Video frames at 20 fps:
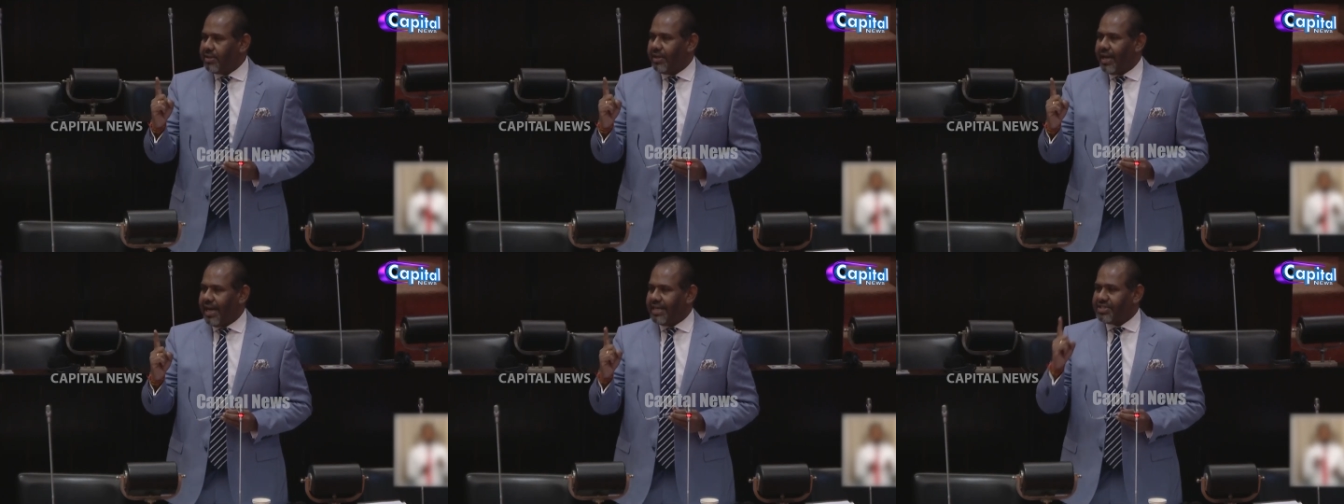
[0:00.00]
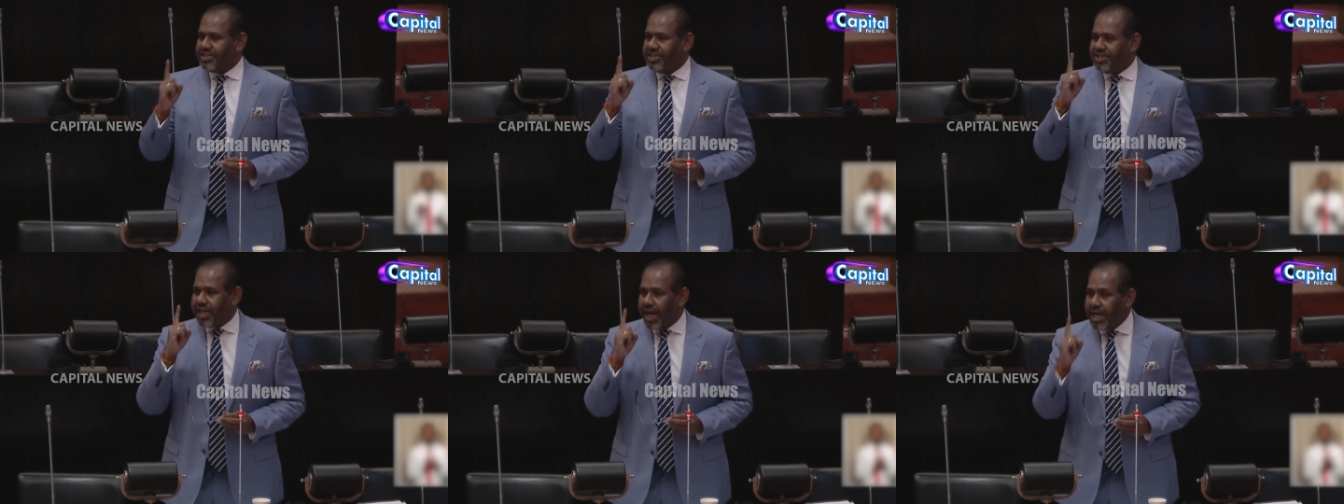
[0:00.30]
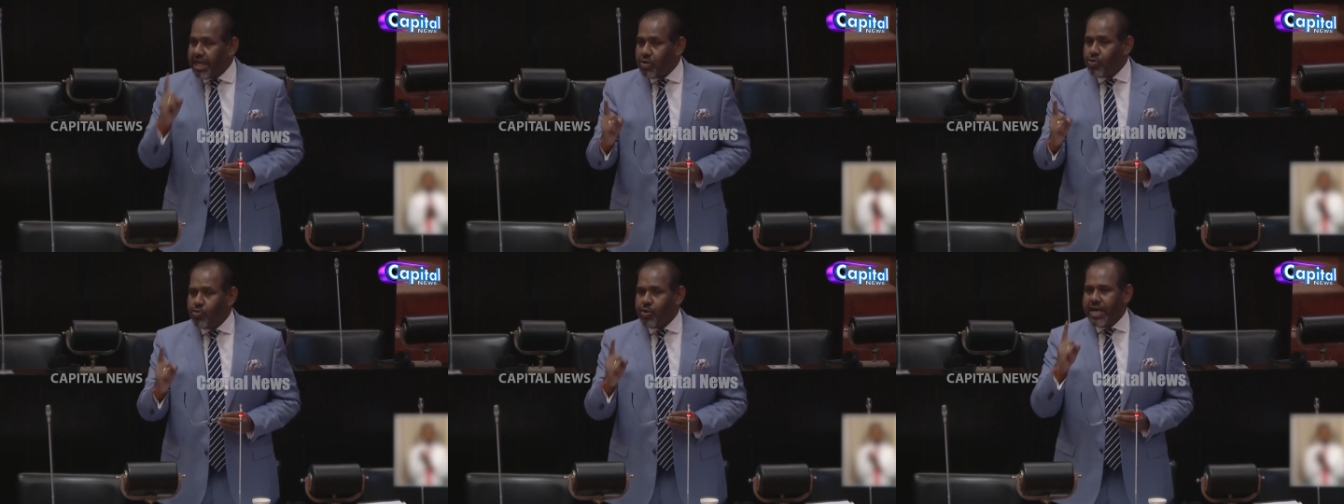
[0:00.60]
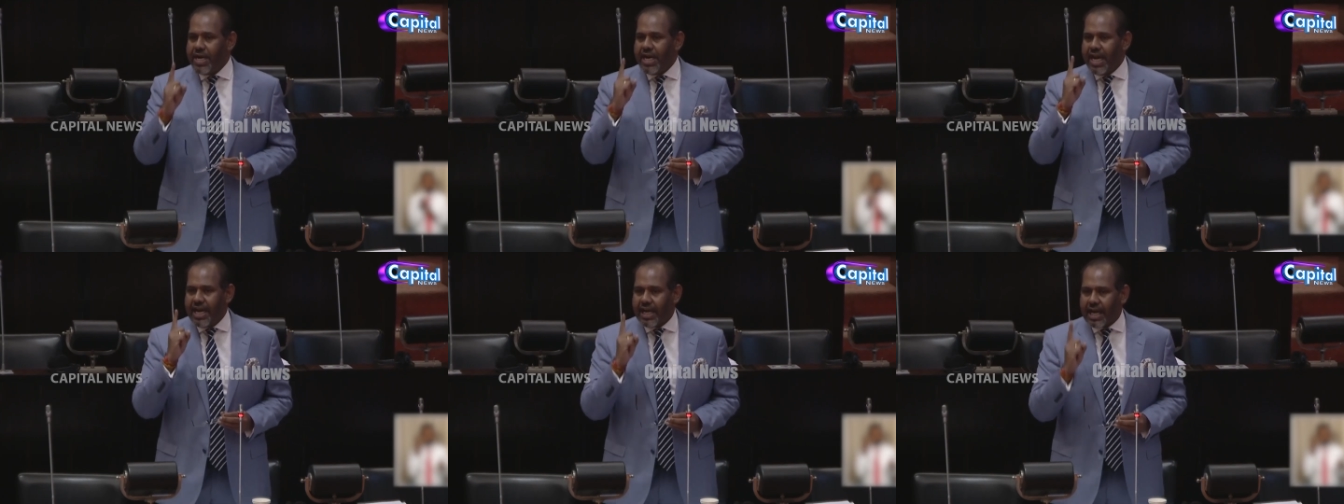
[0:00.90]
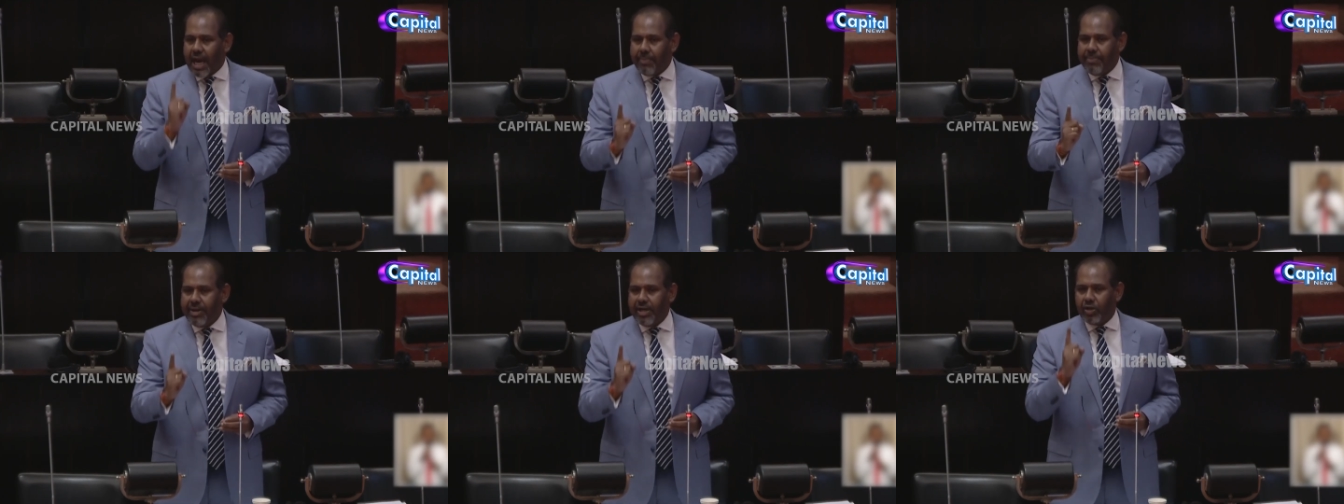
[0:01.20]
has genuinely
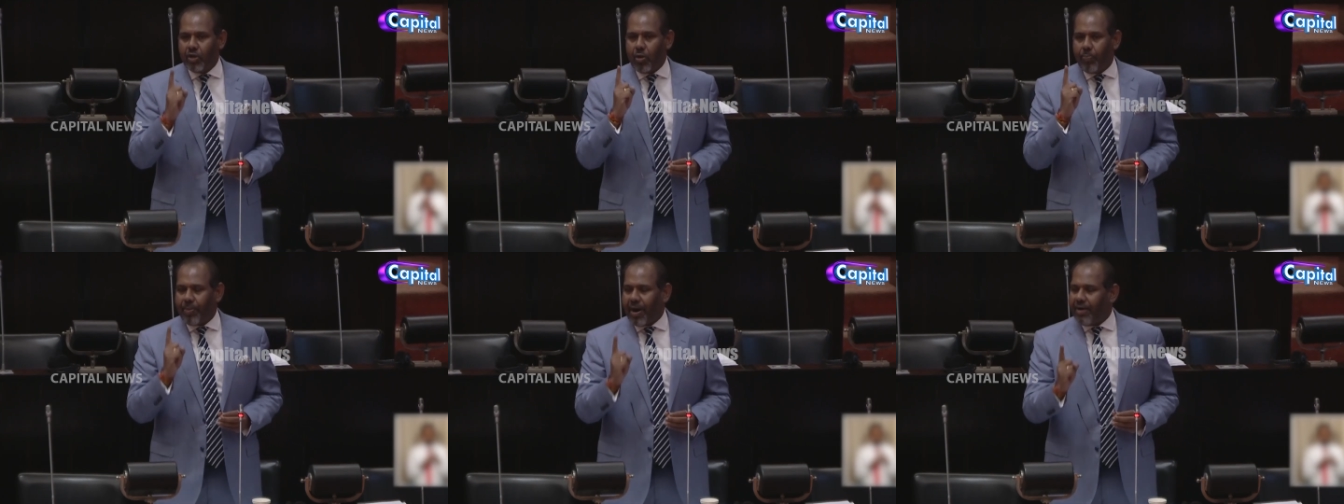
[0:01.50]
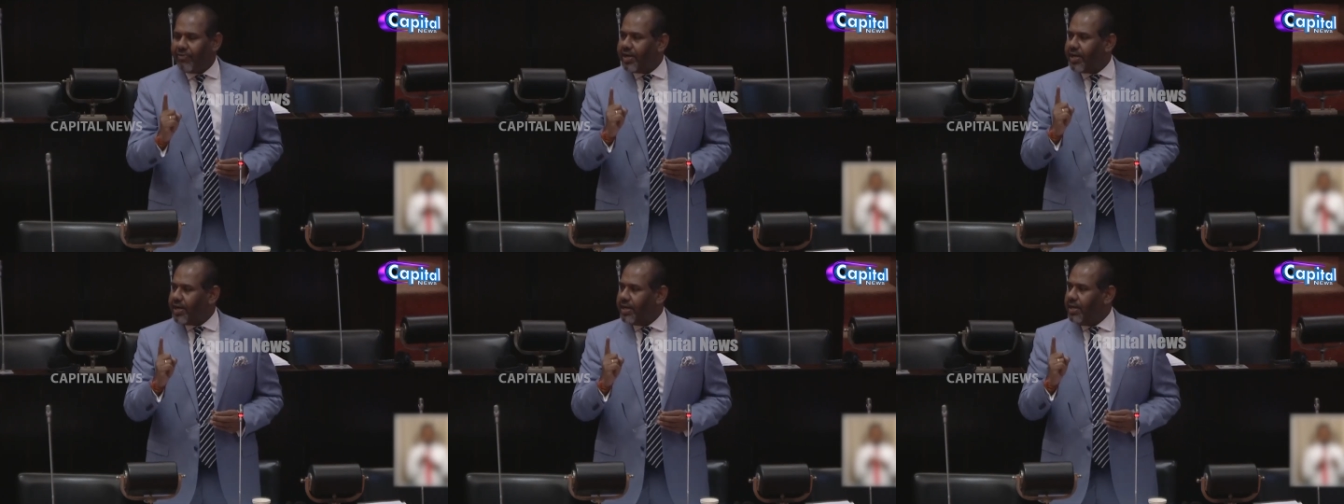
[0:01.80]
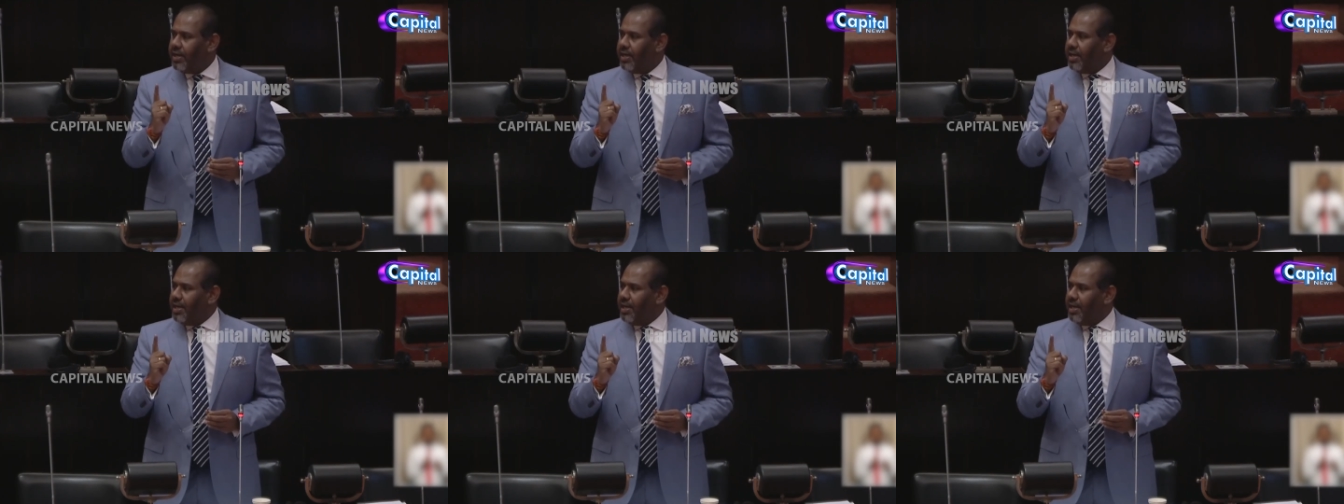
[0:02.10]
come into power